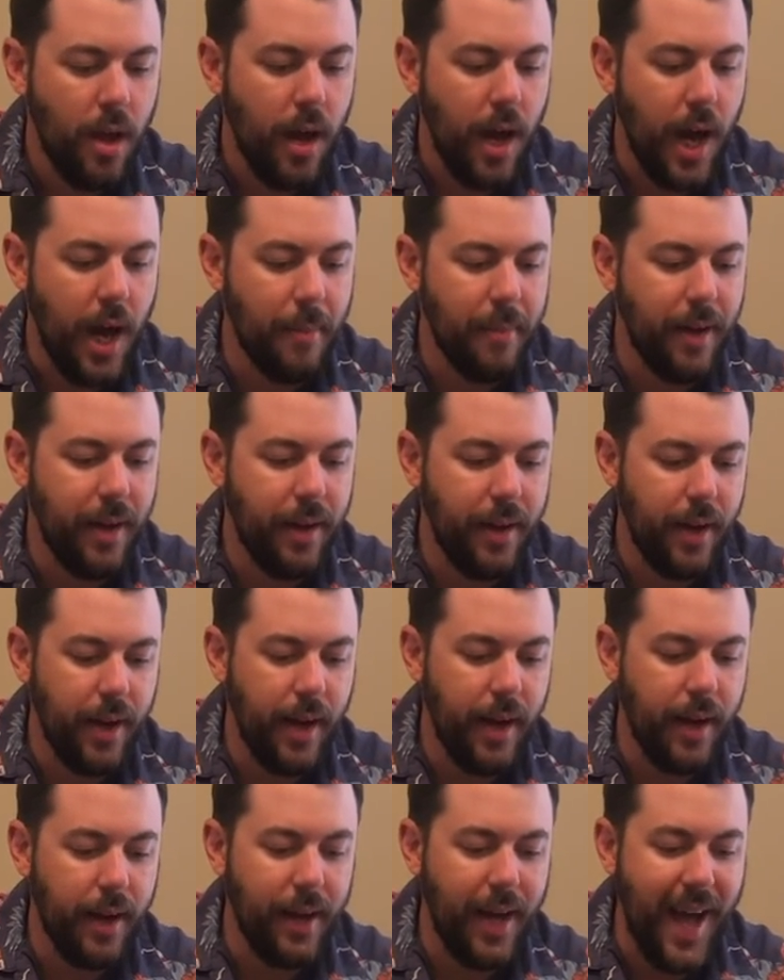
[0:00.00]
I'm at
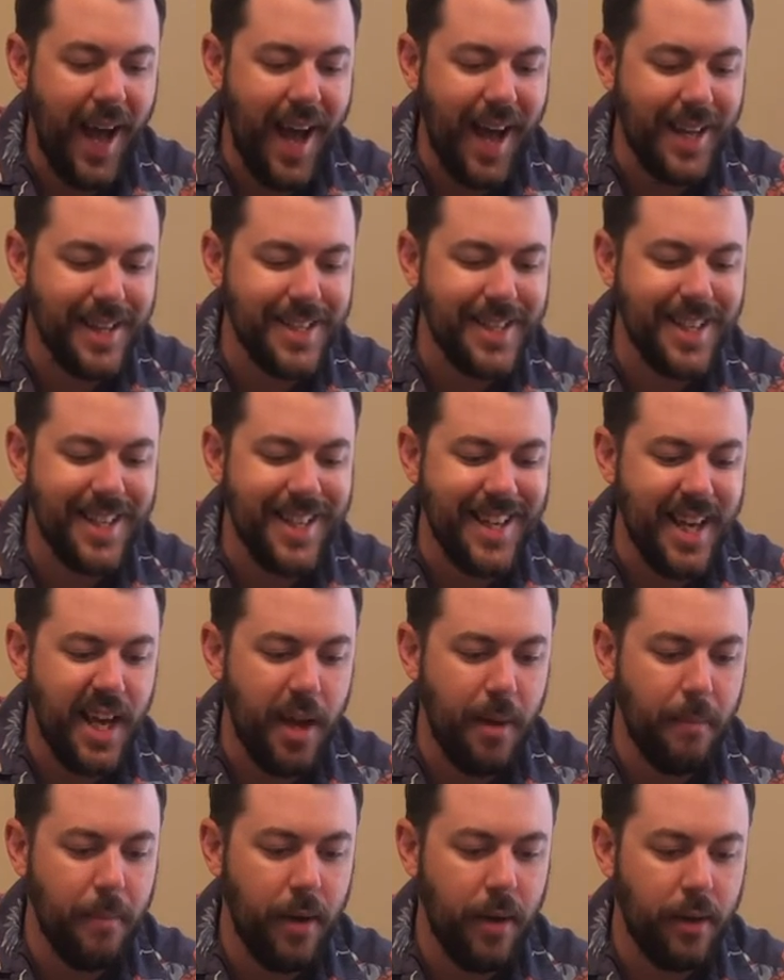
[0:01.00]

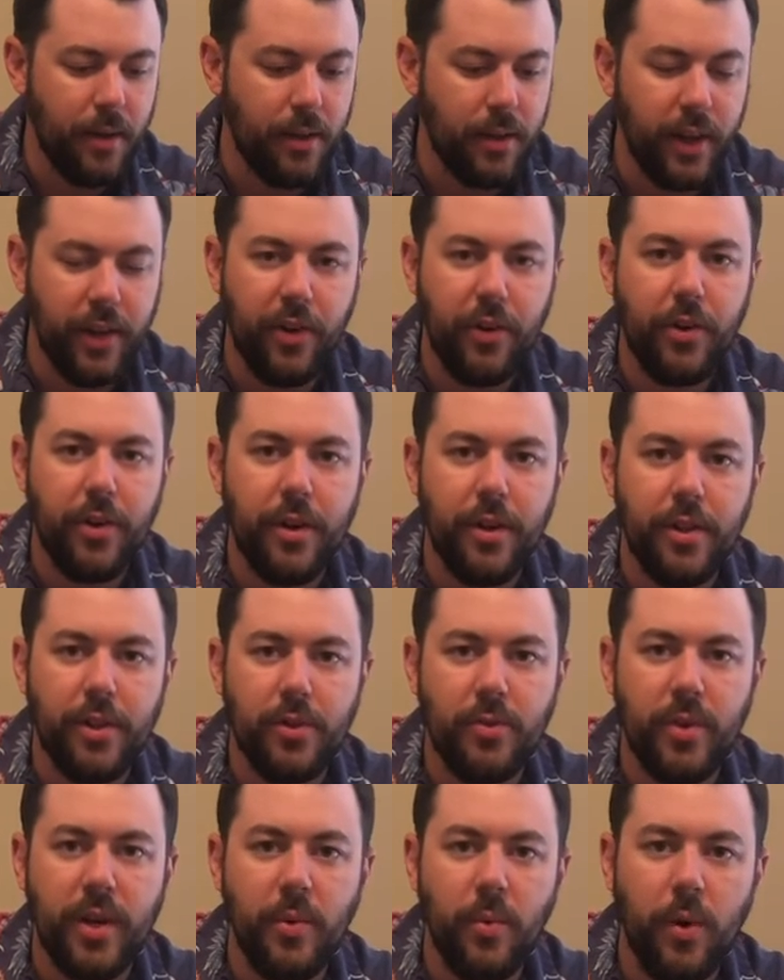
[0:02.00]

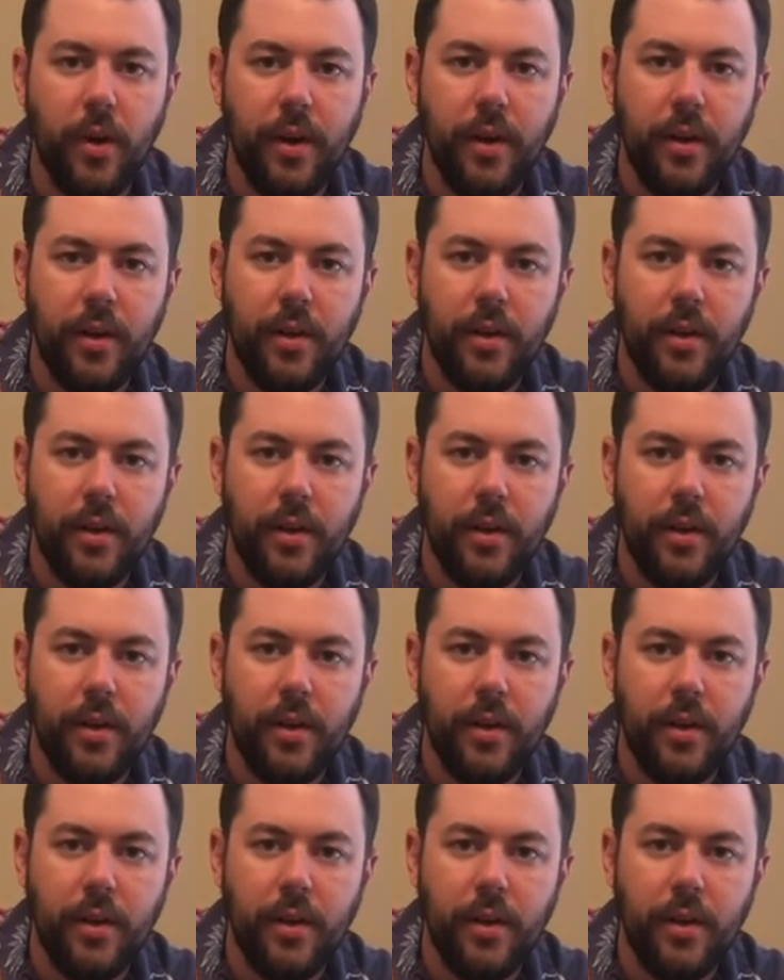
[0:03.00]
mleonard31. You